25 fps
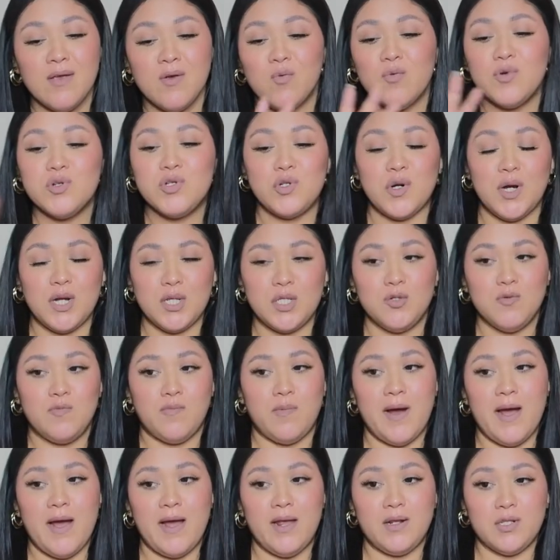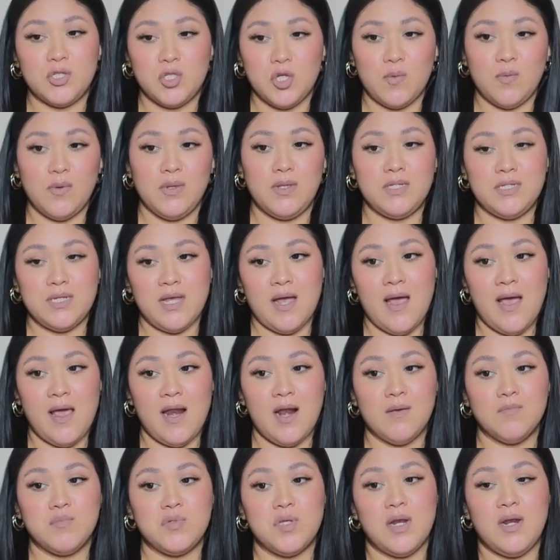will try to find some of these
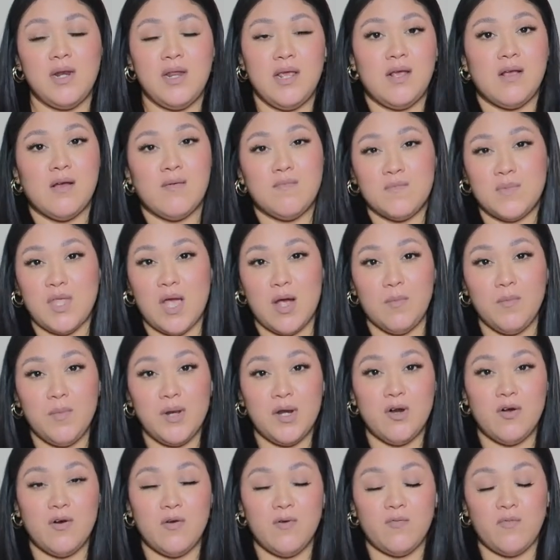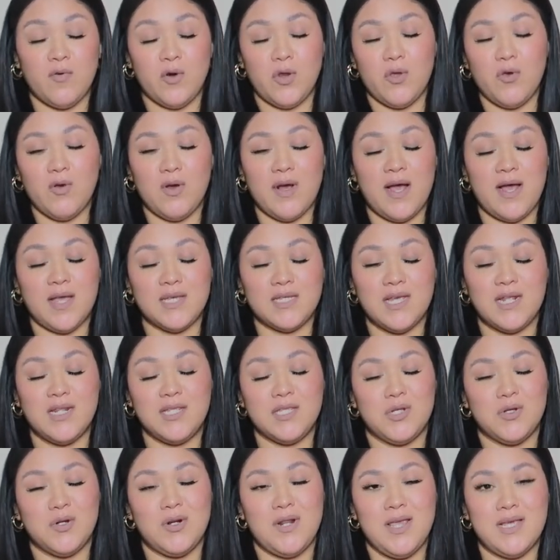items and link them down below for you guys.
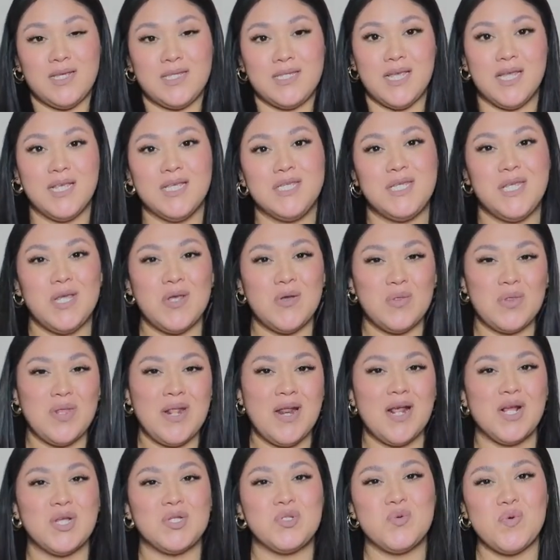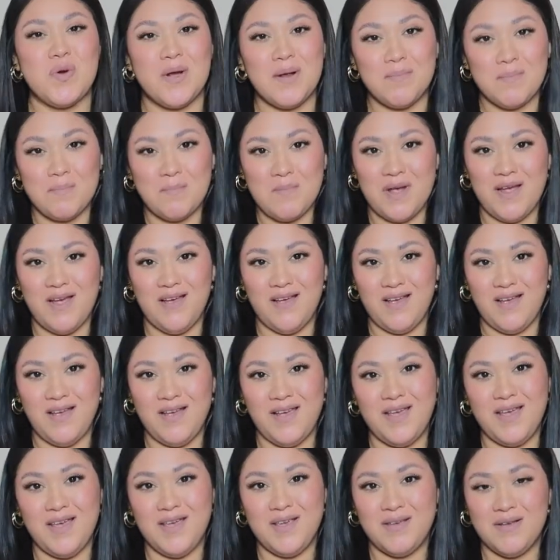Until next time, see you on the next one.
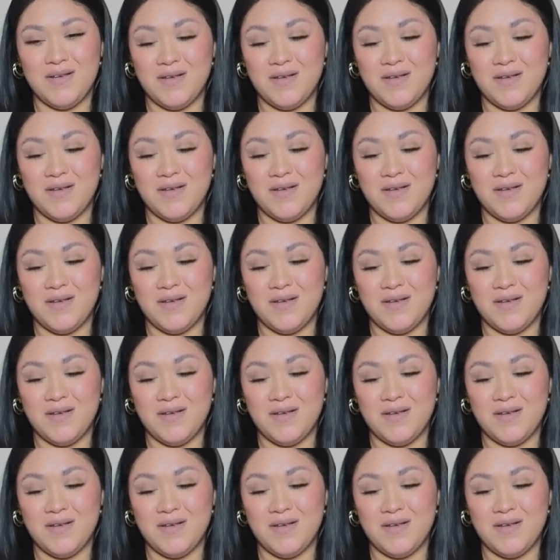Bye.